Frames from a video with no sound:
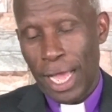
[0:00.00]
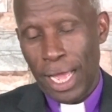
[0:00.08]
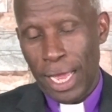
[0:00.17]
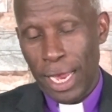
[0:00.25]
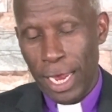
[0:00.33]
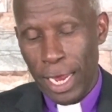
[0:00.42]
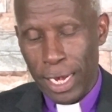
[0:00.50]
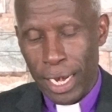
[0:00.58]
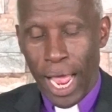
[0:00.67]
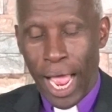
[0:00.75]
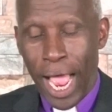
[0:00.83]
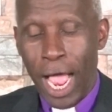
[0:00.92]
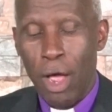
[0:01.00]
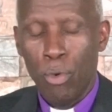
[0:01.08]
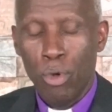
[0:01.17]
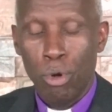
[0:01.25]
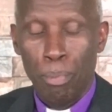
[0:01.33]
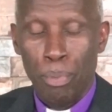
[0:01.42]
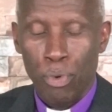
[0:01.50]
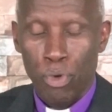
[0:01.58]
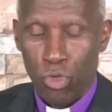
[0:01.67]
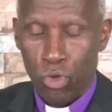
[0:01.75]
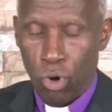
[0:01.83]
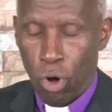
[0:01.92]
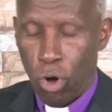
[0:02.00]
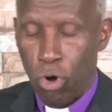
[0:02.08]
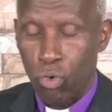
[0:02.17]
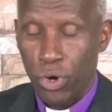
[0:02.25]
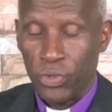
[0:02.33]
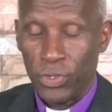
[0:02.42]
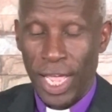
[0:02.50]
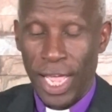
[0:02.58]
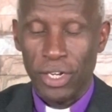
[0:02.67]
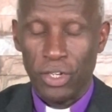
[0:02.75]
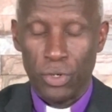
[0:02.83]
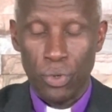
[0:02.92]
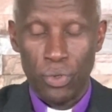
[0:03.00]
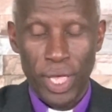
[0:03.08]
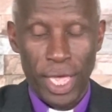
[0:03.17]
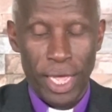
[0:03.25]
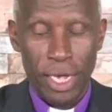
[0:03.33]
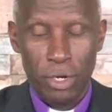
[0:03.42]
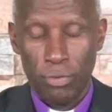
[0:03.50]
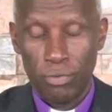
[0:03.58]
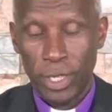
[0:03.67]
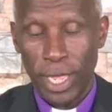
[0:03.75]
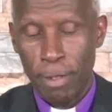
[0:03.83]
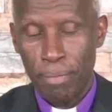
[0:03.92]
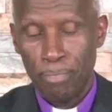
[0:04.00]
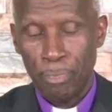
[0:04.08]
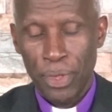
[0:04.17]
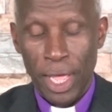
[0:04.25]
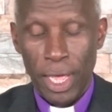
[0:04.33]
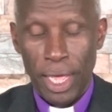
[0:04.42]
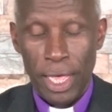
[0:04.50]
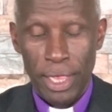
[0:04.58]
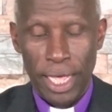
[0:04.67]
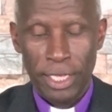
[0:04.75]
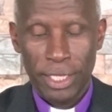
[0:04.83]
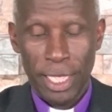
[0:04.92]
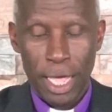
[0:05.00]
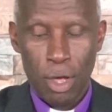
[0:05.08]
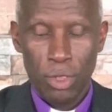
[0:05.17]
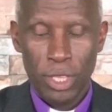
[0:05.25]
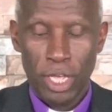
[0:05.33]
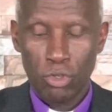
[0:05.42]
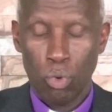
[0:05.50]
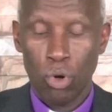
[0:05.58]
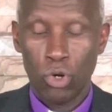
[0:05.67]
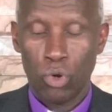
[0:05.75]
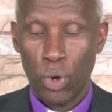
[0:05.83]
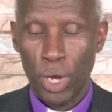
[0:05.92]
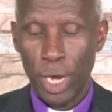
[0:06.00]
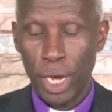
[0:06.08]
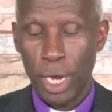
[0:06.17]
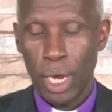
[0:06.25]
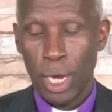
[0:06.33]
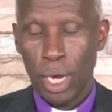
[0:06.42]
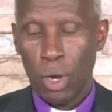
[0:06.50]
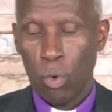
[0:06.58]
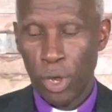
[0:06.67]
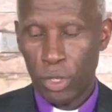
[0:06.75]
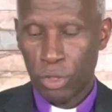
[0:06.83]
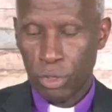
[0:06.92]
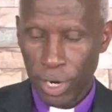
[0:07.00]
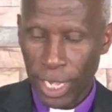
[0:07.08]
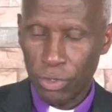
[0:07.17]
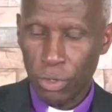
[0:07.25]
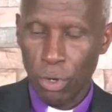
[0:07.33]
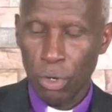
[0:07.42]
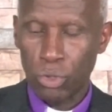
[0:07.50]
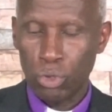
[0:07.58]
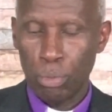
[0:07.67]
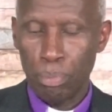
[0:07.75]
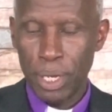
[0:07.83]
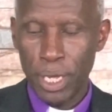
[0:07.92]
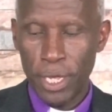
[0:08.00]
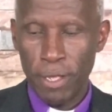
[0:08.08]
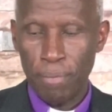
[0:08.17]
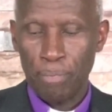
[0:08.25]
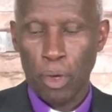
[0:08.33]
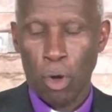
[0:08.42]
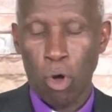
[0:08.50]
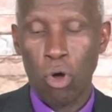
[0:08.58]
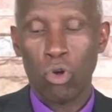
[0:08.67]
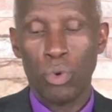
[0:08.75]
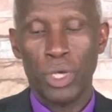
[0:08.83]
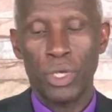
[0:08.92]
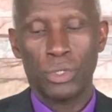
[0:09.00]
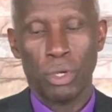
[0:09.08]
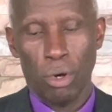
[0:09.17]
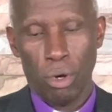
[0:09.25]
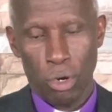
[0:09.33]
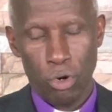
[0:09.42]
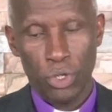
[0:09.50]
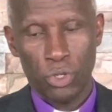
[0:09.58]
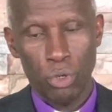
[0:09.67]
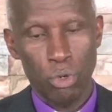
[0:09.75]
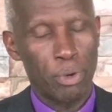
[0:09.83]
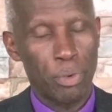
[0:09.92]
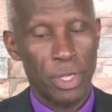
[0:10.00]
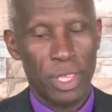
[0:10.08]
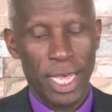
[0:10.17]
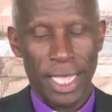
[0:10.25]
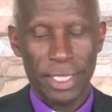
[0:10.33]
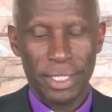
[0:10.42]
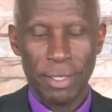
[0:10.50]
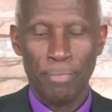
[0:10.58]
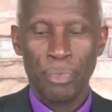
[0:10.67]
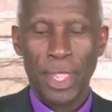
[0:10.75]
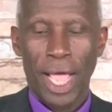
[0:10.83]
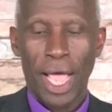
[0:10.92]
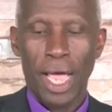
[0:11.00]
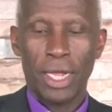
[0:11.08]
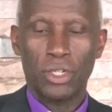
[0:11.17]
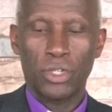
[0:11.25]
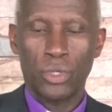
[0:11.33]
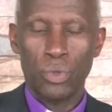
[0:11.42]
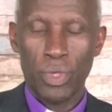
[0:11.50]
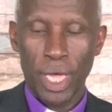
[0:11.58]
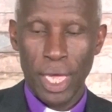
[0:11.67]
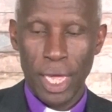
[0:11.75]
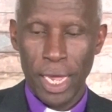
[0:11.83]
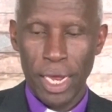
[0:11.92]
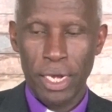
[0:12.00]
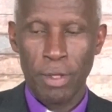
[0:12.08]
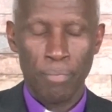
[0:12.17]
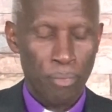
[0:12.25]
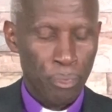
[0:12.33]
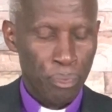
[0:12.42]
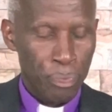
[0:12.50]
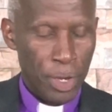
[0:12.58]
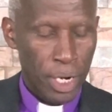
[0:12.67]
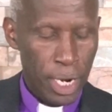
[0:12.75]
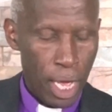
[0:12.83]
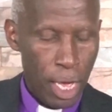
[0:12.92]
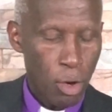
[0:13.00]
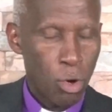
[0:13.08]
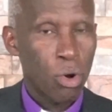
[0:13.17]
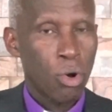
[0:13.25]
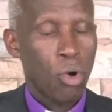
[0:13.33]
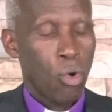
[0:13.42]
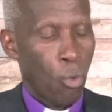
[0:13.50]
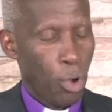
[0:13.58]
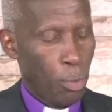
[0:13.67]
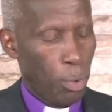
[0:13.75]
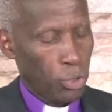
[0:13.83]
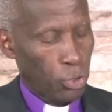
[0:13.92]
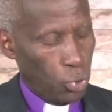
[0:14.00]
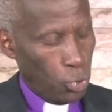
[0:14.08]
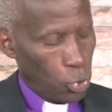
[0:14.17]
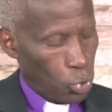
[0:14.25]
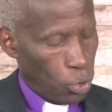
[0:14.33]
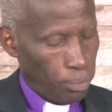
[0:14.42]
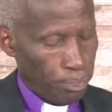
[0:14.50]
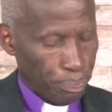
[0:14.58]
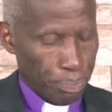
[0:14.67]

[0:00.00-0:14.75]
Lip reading: and I will be with you always until the end of time. And that's what we trust God to be, always, always. He will be with us until the end. Now, we want to